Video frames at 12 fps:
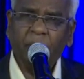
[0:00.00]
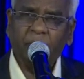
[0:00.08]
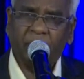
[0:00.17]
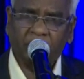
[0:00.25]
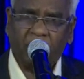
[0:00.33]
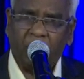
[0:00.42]

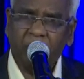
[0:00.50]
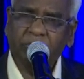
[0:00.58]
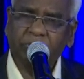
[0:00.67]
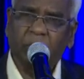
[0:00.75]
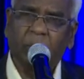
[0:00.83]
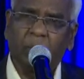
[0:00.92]
but
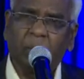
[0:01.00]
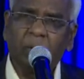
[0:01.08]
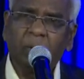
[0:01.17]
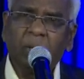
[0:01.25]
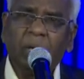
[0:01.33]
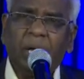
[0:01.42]

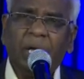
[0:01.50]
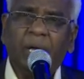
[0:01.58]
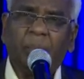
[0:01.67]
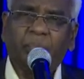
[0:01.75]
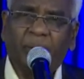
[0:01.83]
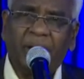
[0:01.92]
also
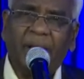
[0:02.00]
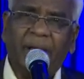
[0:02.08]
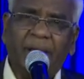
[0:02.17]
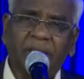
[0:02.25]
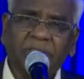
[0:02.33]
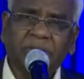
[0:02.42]
a
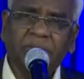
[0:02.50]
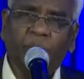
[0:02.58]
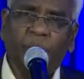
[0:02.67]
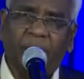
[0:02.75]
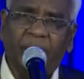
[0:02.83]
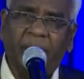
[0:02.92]
place
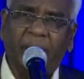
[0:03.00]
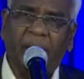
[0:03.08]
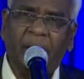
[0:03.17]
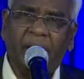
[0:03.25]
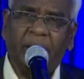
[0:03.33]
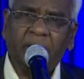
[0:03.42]

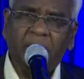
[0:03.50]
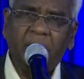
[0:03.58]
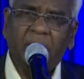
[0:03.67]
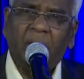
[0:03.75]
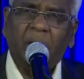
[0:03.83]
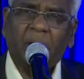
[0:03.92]
where
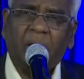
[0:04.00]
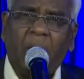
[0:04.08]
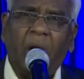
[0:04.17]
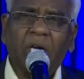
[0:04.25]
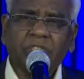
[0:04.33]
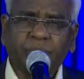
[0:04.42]

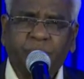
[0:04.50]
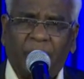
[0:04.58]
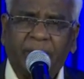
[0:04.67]
God's